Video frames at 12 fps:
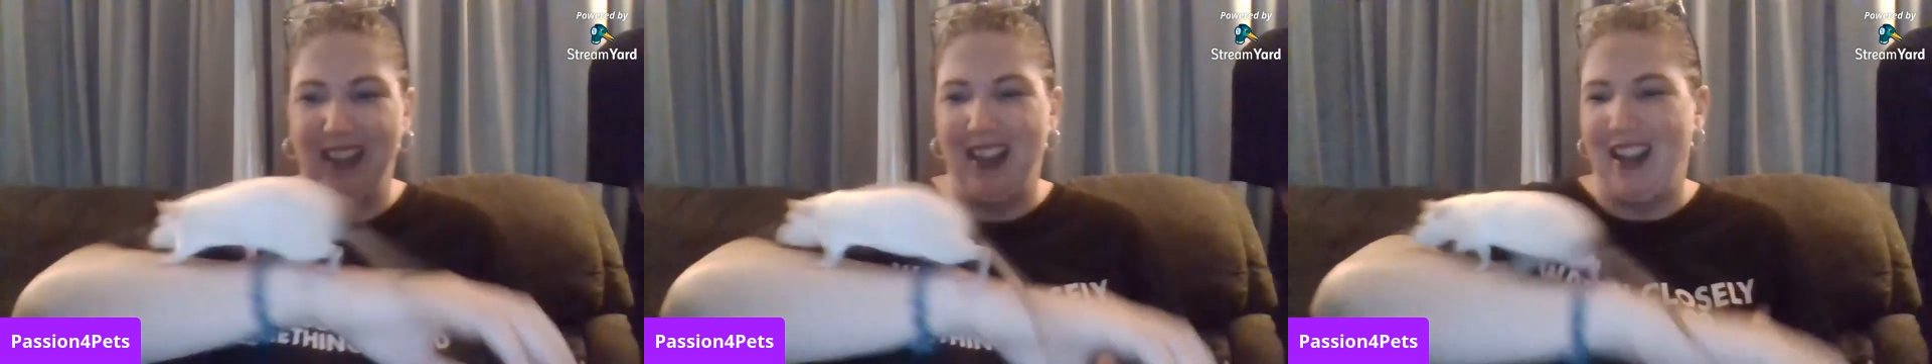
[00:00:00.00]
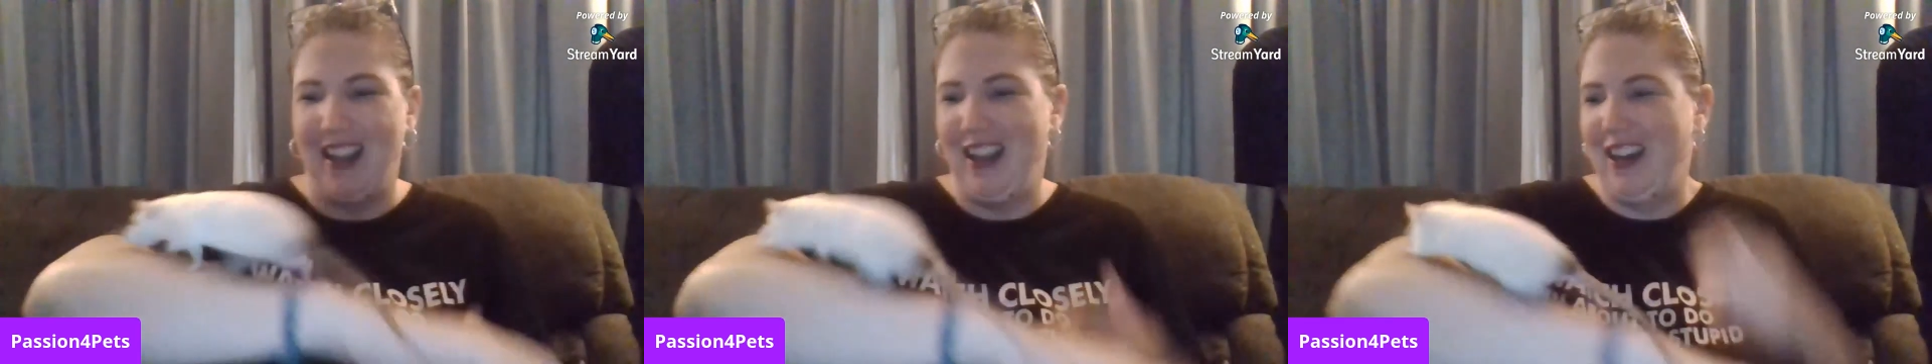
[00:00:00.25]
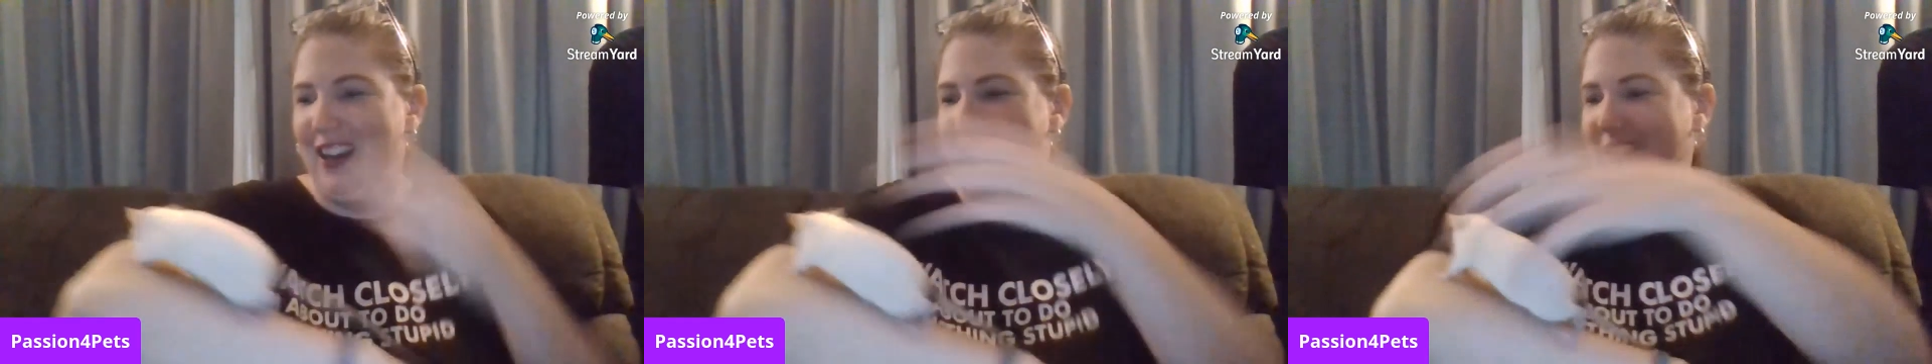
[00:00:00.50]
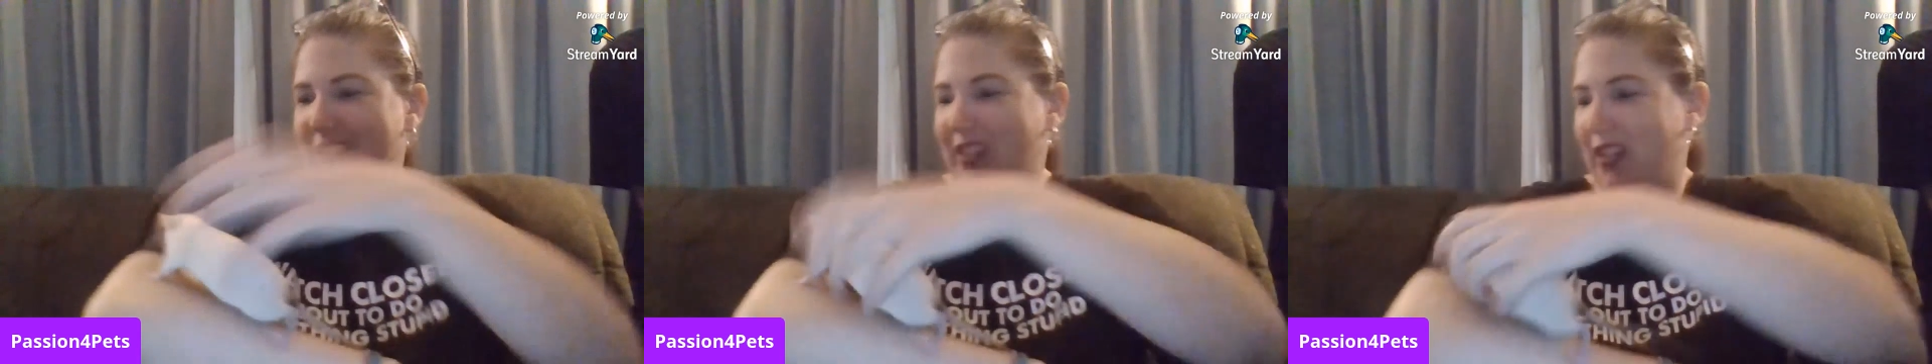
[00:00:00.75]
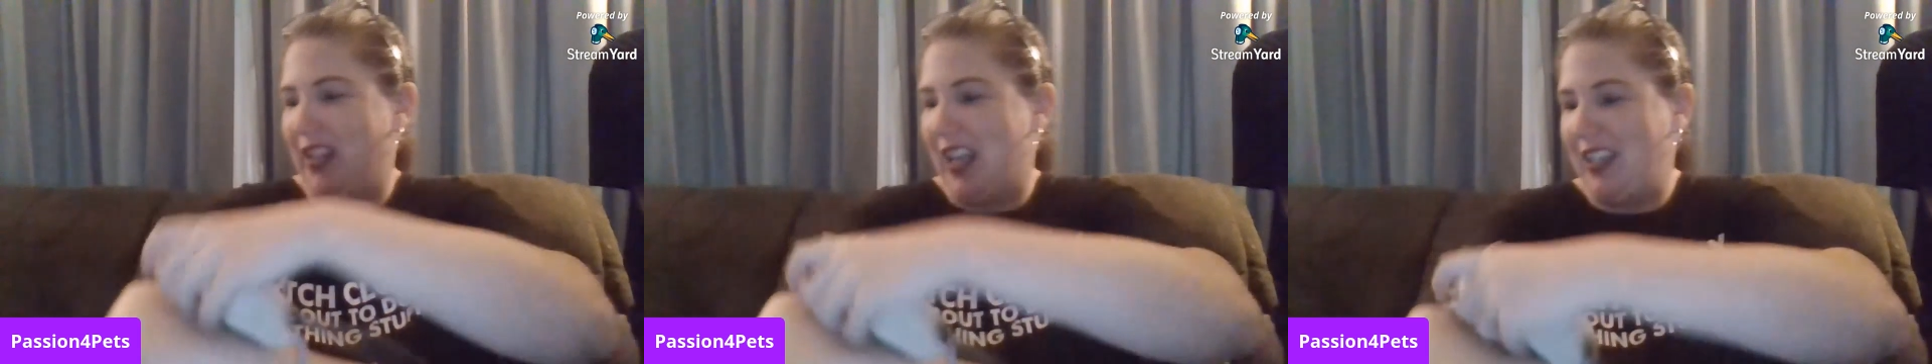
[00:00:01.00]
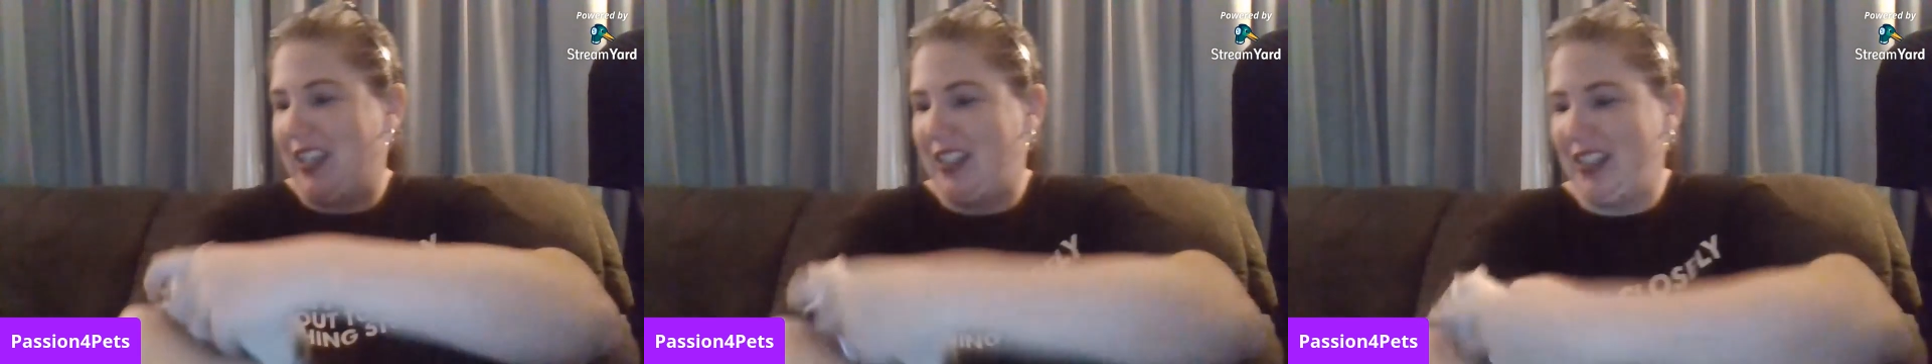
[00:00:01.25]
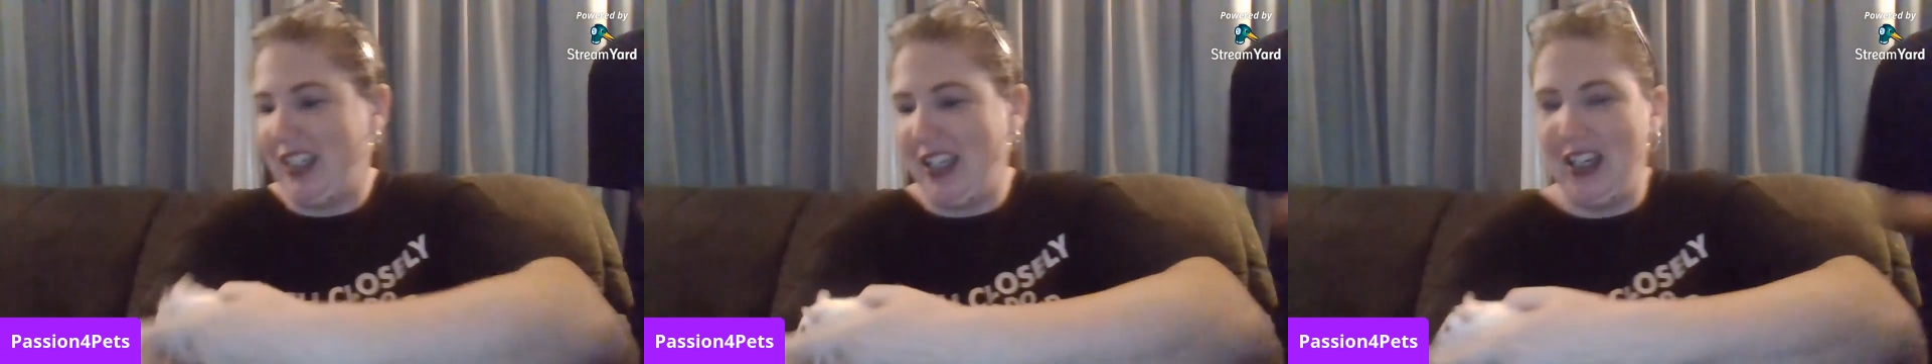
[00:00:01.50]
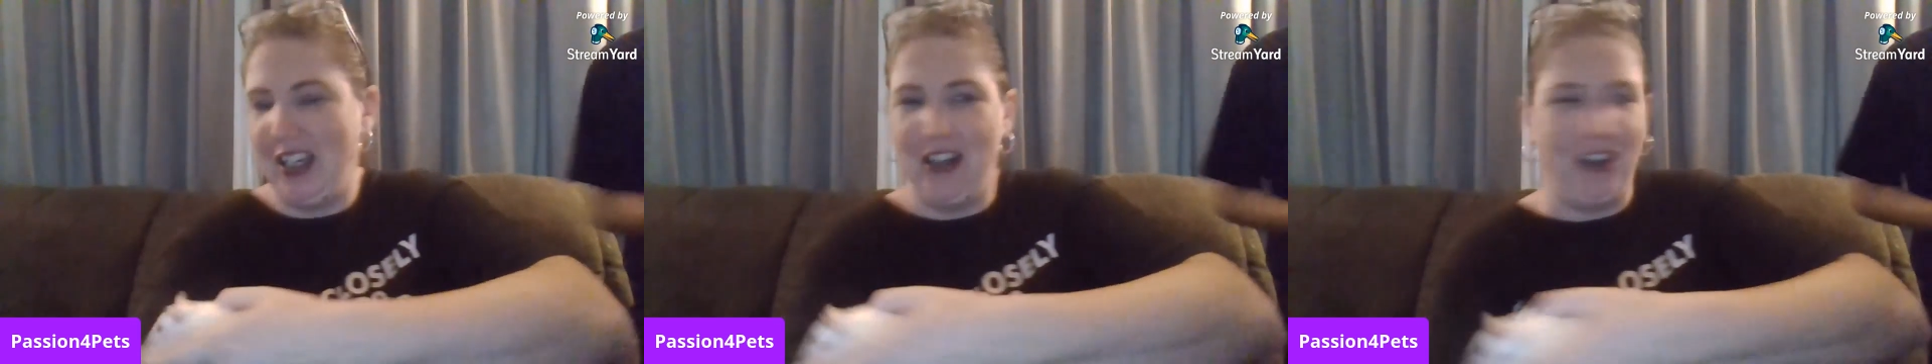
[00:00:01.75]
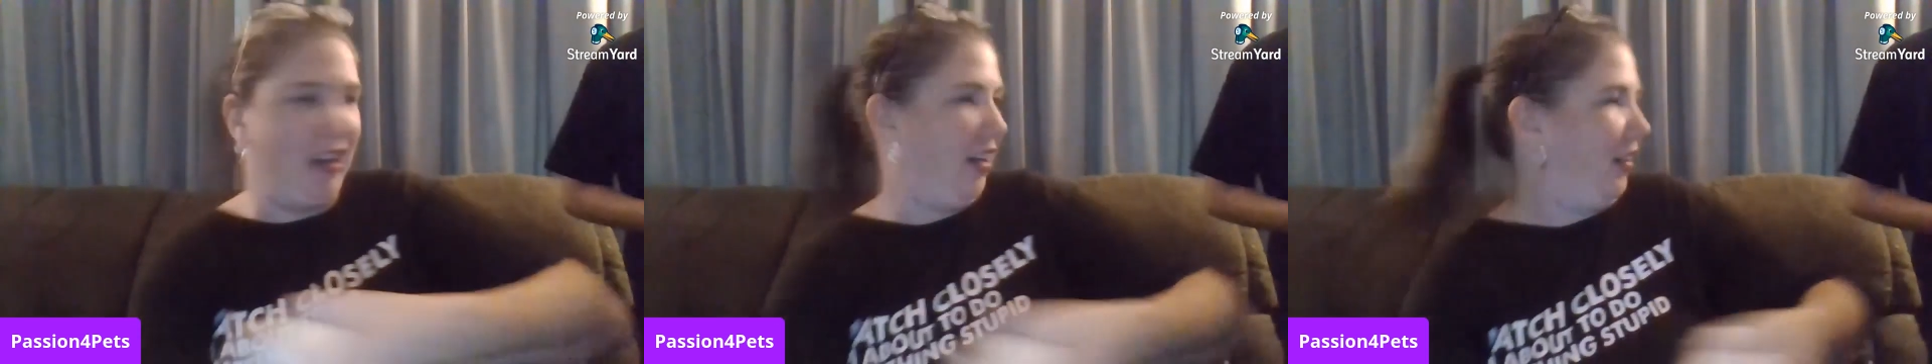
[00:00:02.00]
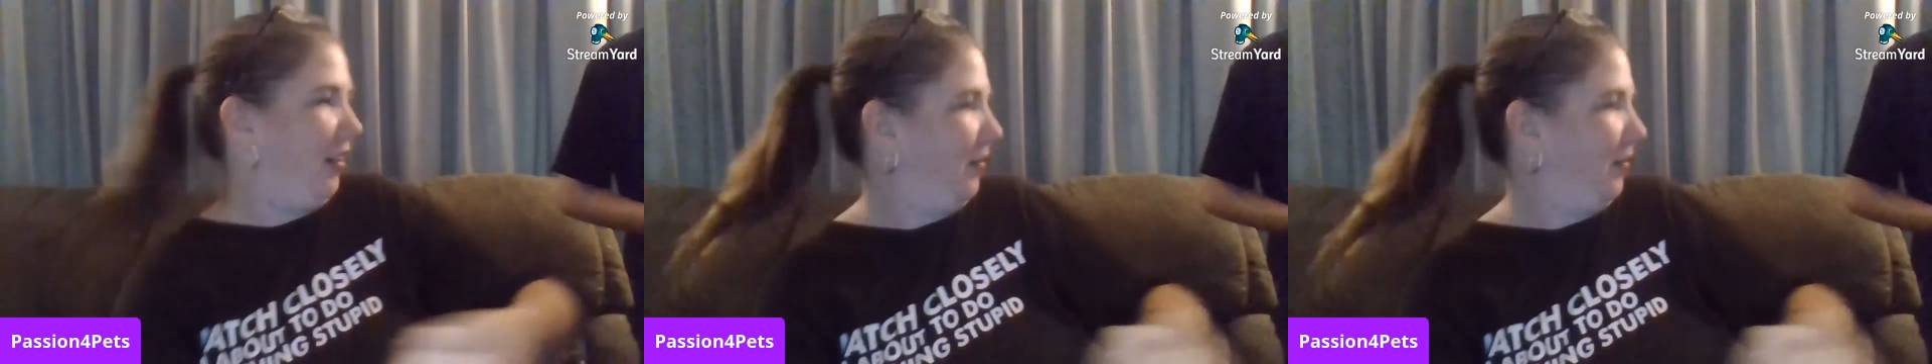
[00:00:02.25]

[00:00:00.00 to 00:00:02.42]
All right, so that's Sagira.